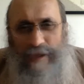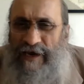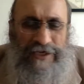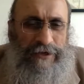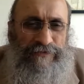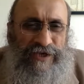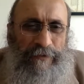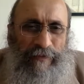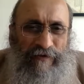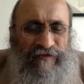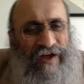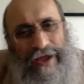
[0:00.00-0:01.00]
There are some
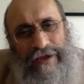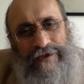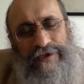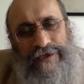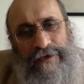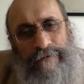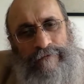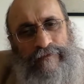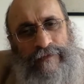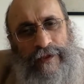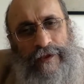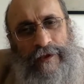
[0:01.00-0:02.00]
simple facts
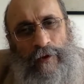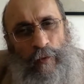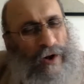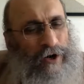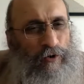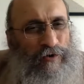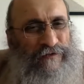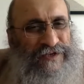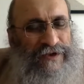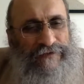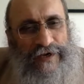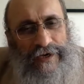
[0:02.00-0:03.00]
one out of
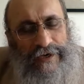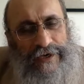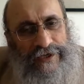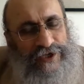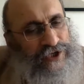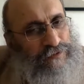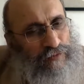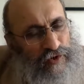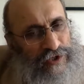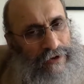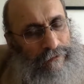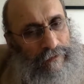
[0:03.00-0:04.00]
seven Indians is
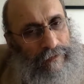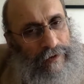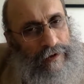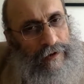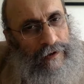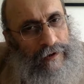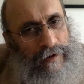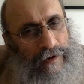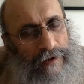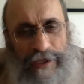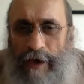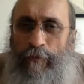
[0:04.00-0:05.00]
Muslim.
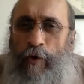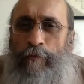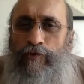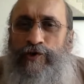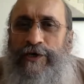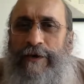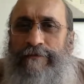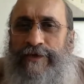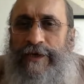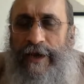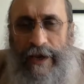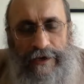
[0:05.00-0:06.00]
There are more
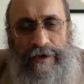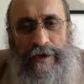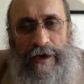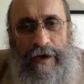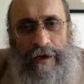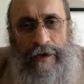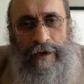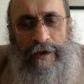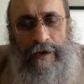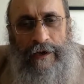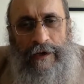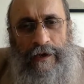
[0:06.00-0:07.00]
Muslims in India
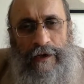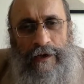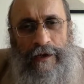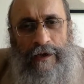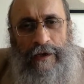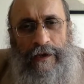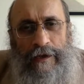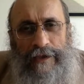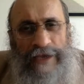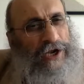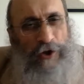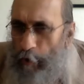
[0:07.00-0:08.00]

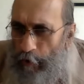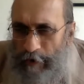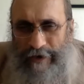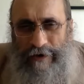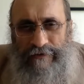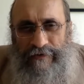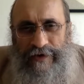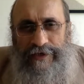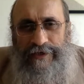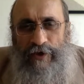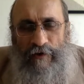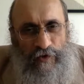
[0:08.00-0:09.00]
than in all
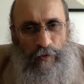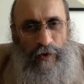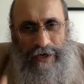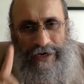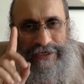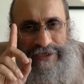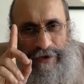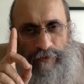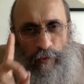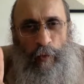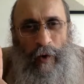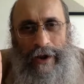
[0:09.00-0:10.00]
countries of the world
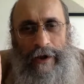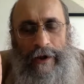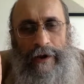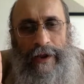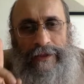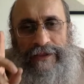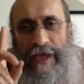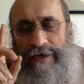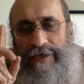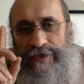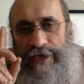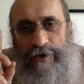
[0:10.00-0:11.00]
except one, and
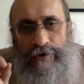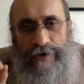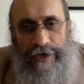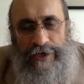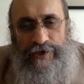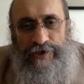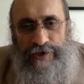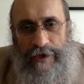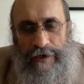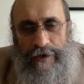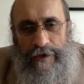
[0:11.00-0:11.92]
that is Indonesia.